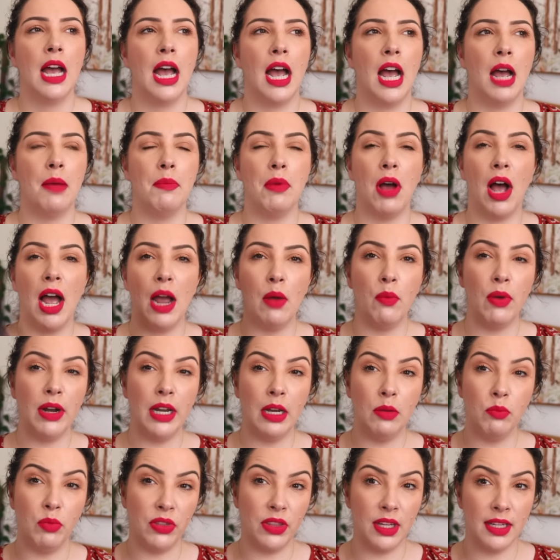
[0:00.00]
I went
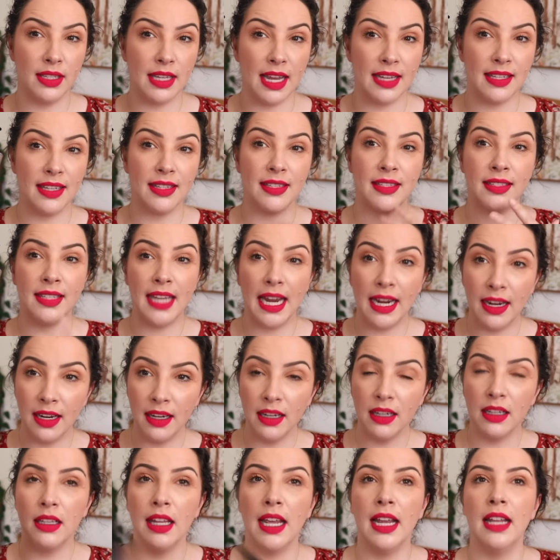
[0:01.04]
in with this as a
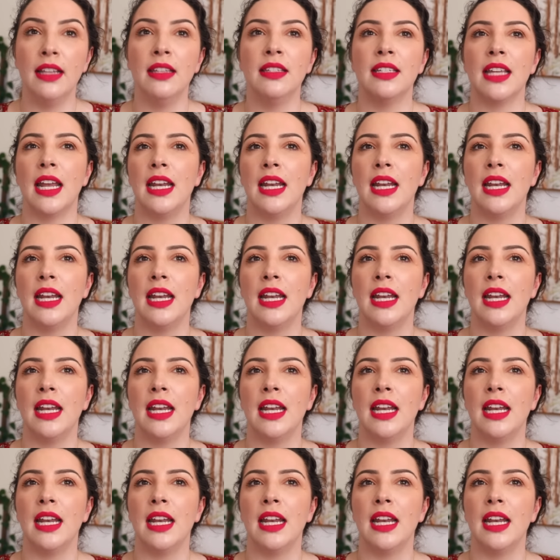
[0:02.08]
second cleanse,